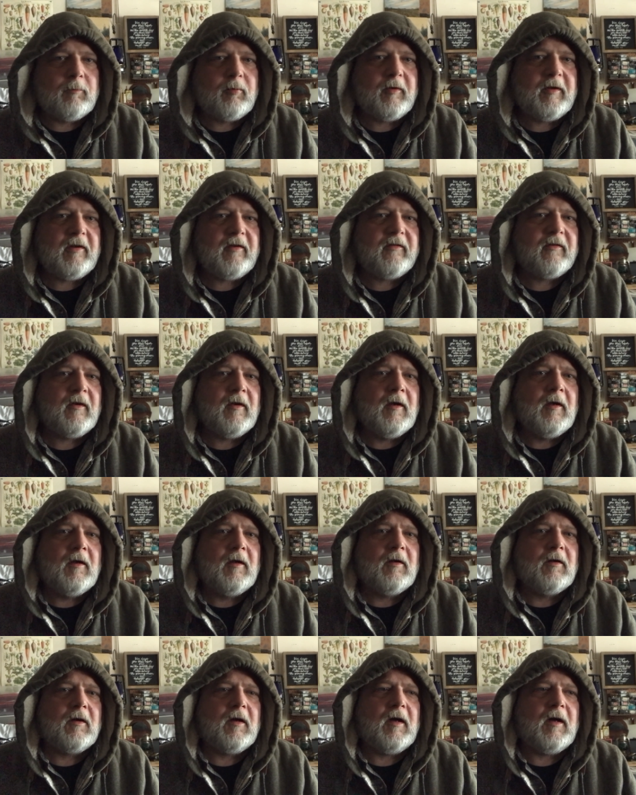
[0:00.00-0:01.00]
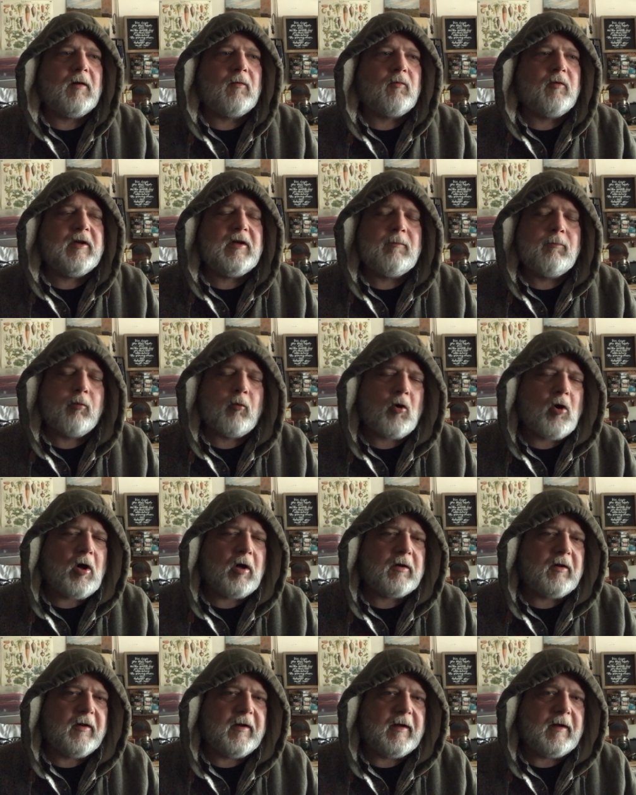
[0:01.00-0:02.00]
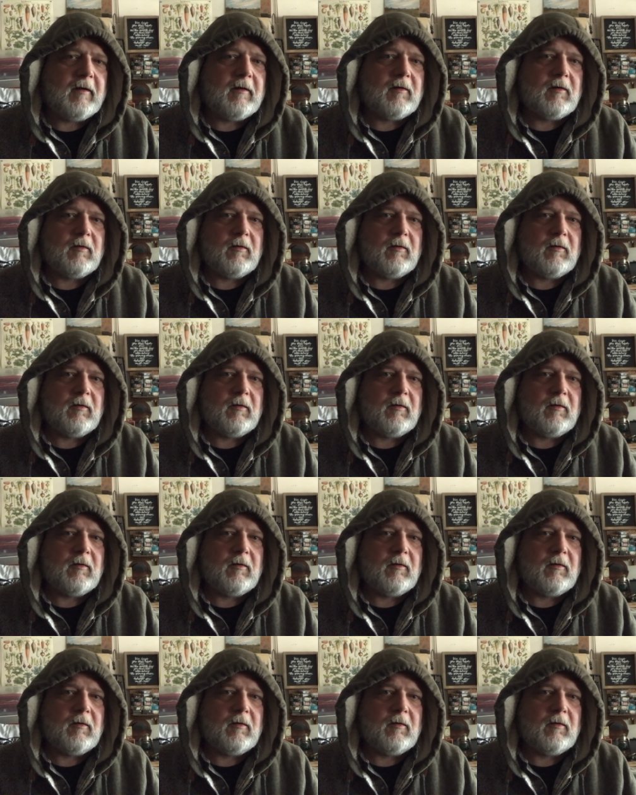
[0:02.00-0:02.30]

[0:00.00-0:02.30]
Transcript: Please uh, read broadly.